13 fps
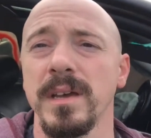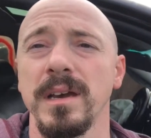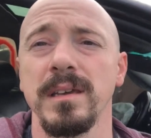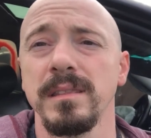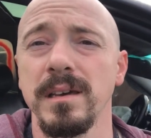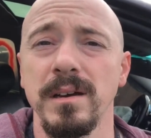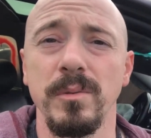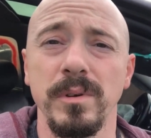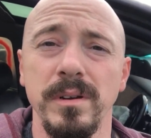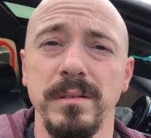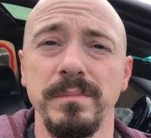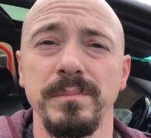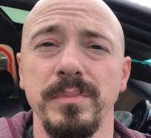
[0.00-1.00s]
I thought what
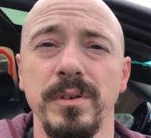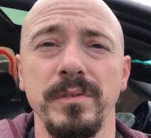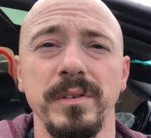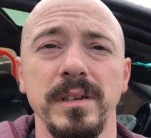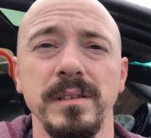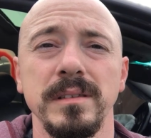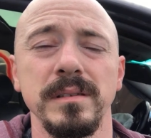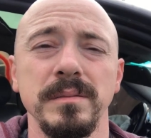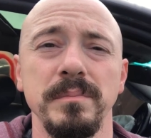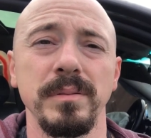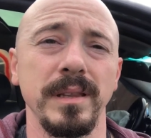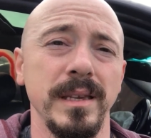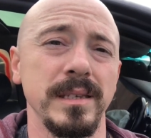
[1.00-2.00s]
a perfect
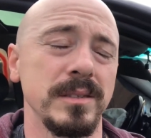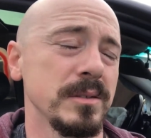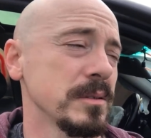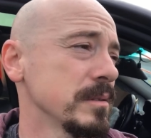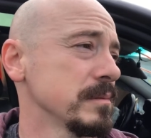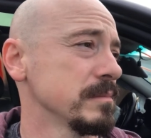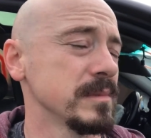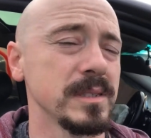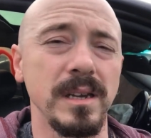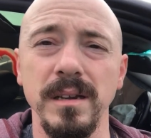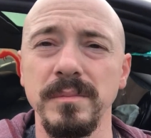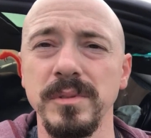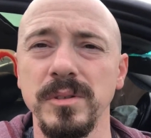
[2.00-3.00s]
place or
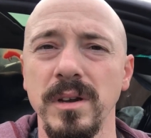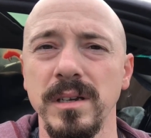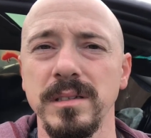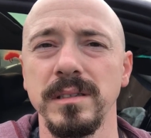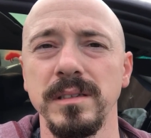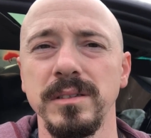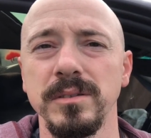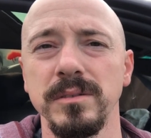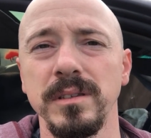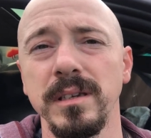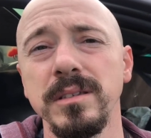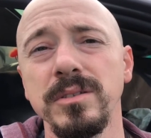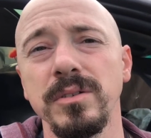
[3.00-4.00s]
time to actually do
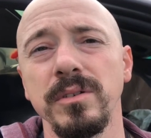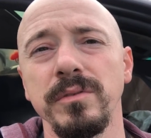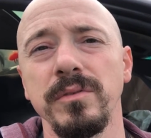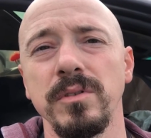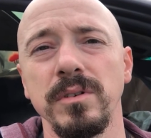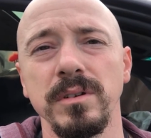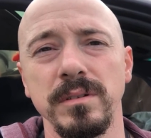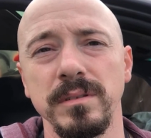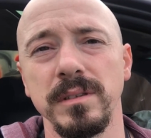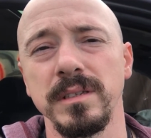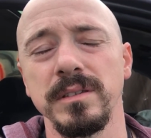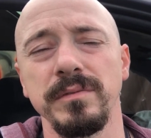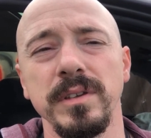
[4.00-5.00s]
the intro for
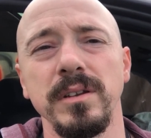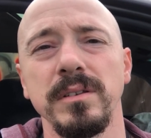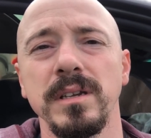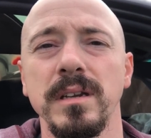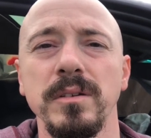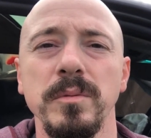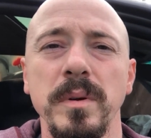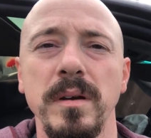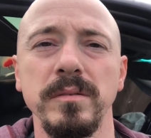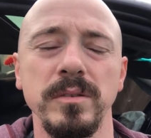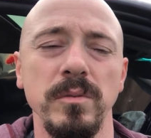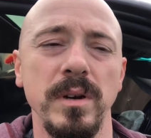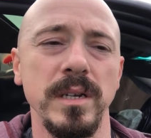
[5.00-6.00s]
this video that you're
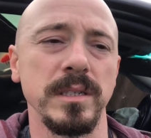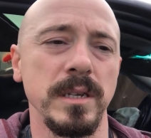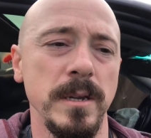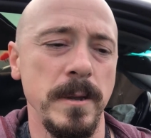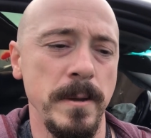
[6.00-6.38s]
about to watch.